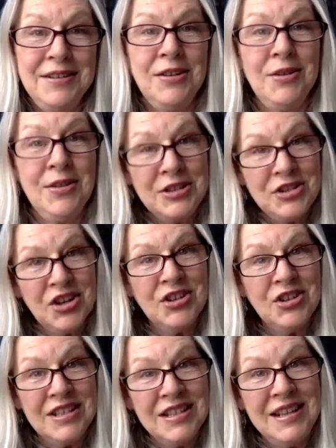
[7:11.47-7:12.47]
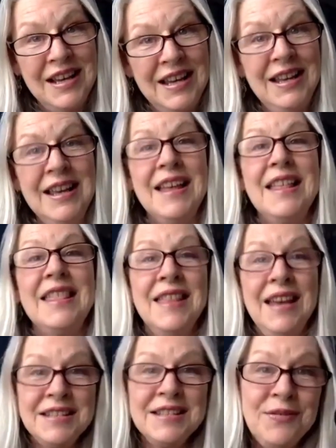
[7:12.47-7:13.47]
You know, that junk DNA,
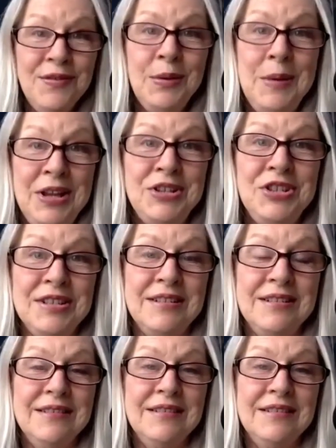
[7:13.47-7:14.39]
that's information.